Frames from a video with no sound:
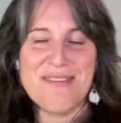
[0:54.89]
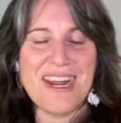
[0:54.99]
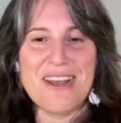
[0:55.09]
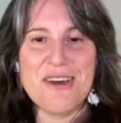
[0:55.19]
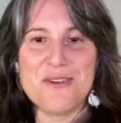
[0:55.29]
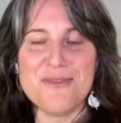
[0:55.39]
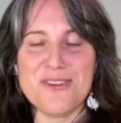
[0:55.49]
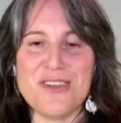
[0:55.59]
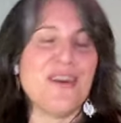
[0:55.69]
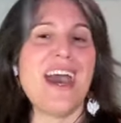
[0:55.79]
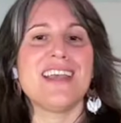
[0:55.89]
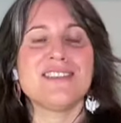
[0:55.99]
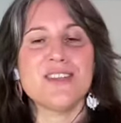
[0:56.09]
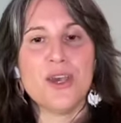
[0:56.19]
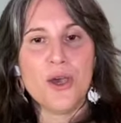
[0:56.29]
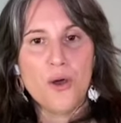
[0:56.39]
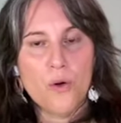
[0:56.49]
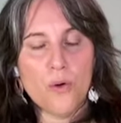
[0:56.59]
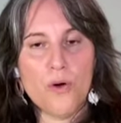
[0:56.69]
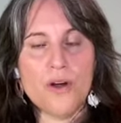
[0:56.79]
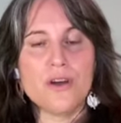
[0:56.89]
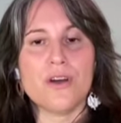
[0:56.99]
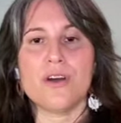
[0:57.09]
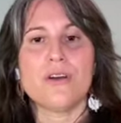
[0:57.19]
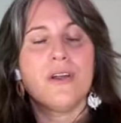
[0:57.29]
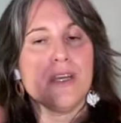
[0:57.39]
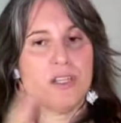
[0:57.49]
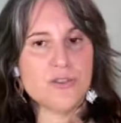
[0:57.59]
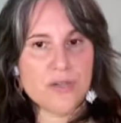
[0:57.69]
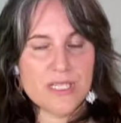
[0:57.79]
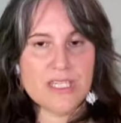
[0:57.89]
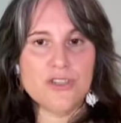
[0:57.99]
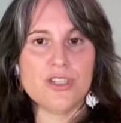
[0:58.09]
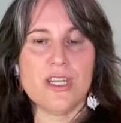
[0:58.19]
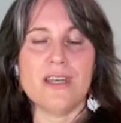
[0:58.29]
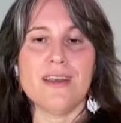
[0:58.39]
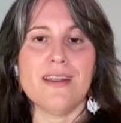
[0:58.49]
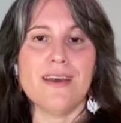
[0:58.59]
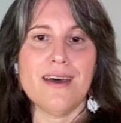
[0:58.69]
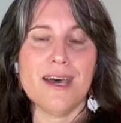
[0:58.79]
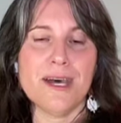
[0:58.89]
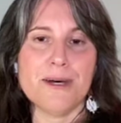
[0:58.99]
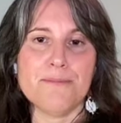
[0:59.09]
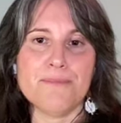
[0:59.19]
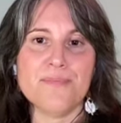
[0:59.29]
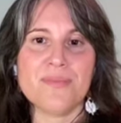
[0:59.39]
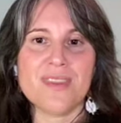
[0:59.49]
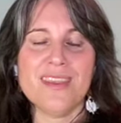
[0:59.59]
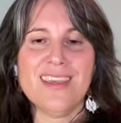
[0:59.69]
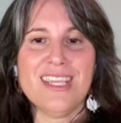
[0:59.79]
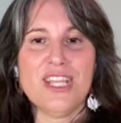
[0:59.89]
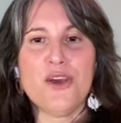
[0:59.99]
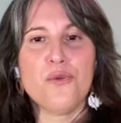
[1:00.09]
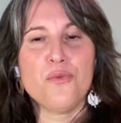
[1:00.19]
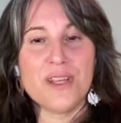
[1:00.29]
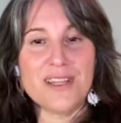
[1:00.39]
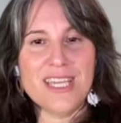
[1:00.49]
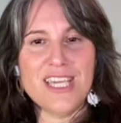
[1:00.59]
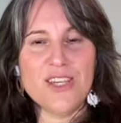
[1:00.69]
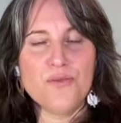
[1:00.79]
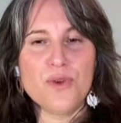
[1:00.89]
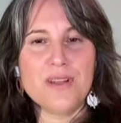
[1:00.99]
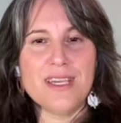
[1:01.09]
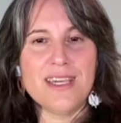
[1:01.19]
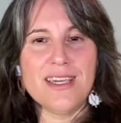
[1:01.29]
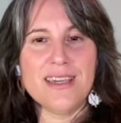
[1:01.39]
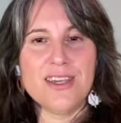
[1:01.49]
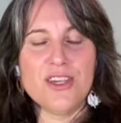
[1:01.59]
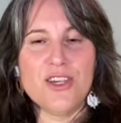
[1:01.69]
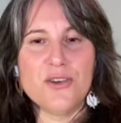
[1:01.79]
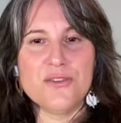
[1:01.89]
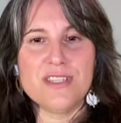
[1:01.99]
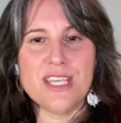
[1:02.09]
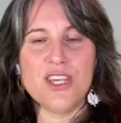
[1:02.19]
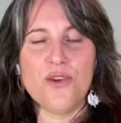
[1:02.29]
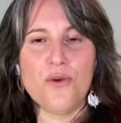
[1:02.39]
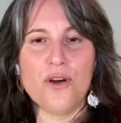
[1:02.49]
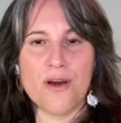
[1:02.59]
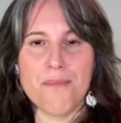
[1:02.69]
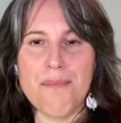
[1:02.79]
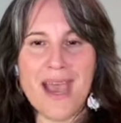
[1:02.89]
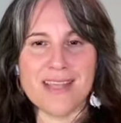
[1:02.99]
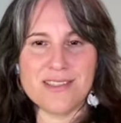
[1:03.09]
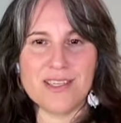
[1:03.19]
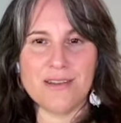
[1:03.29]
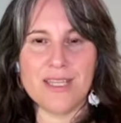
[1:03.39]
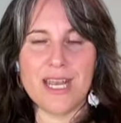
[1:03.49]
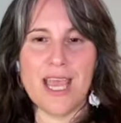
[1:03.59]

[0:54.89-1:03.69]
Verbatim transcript: right at home for you guys order, tradition, um, you know, really, really using your masculine